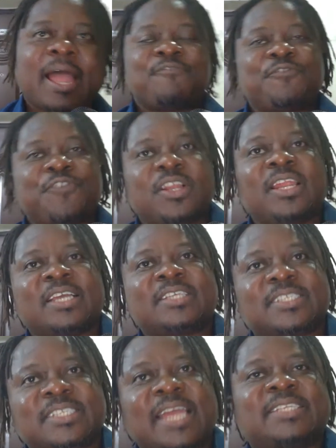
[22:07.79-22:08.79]
feel
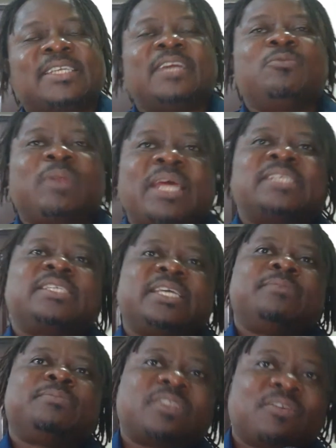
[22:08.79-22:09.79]
excited when I see
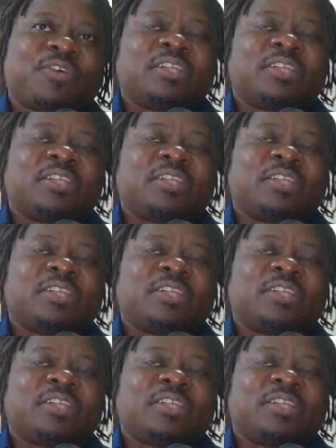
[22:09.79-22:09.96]
him suffer.